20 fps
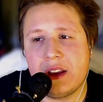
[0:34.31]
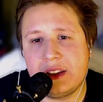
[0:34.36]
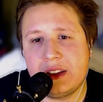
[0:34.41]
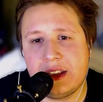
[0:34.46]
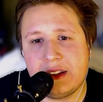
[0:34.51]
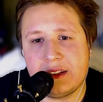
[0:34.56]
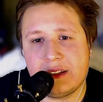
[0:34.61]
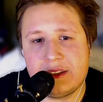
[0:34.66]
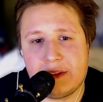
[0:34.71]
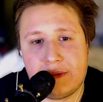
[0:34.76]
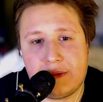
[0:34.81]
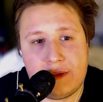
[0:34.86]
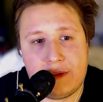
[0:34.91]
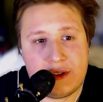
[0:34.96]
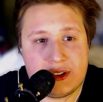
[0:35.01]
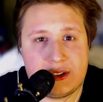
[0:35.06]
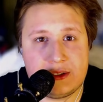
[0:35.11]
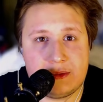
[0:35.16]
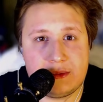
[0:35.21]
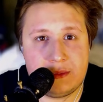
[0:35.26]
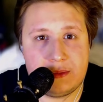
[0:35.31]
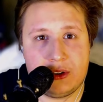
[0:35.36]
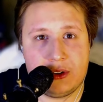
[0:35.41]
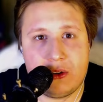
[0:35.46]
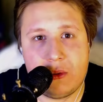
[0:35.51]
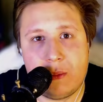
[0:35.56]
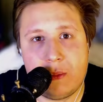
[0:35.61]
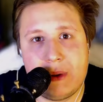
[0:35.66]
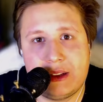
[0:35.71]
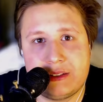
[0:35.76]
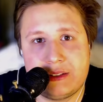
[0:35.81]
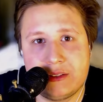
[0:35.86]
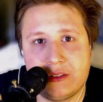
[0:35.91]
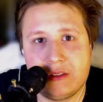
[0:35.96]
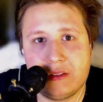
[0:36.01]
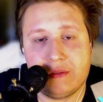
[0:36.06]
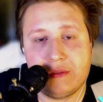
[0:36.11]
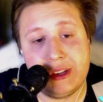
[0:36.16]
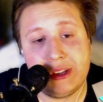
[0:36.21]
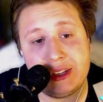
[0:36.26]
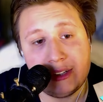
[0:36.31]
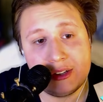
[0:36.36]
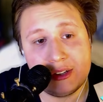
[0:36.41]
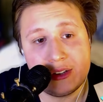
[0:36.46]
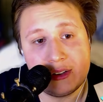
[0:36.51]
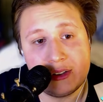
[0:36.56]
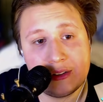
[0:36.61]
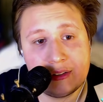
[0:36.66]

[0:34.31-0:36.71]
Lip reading: the first, you know, battle Ving